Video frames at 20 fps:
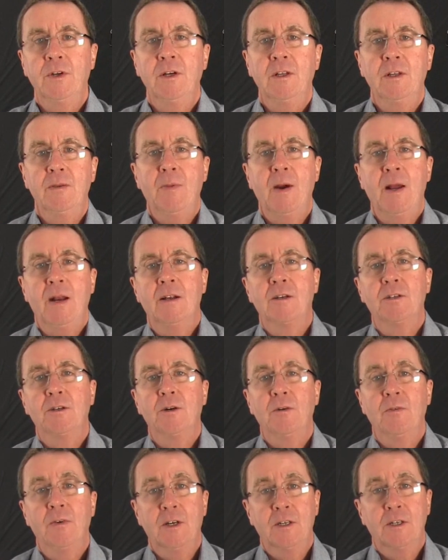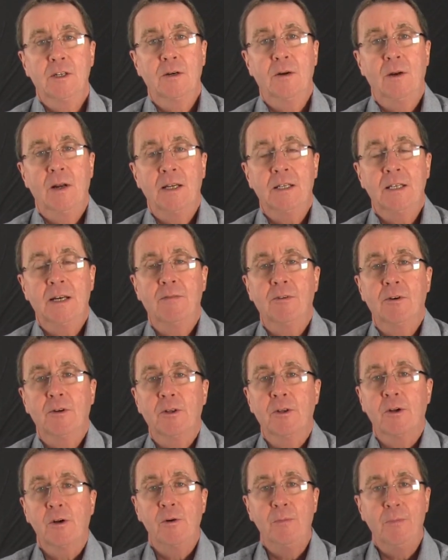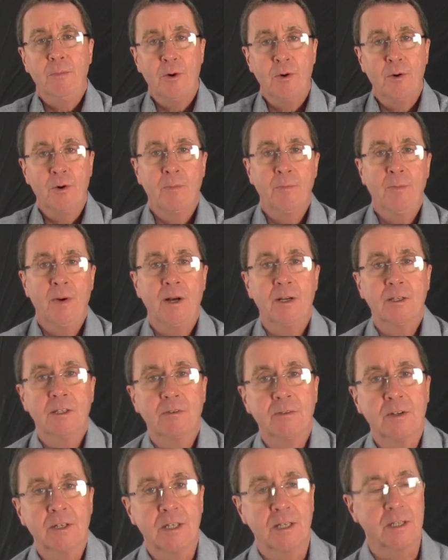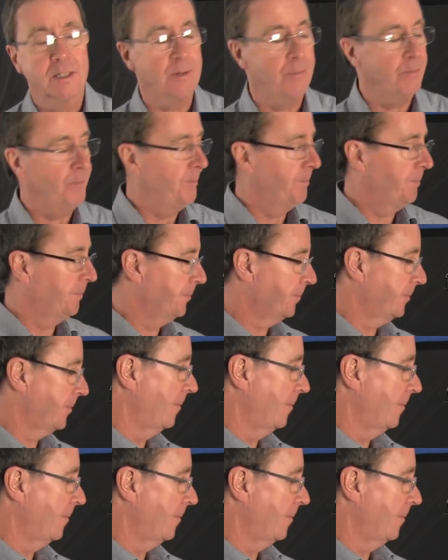We've turned the panels over, so let's have a look at the component parts of the system.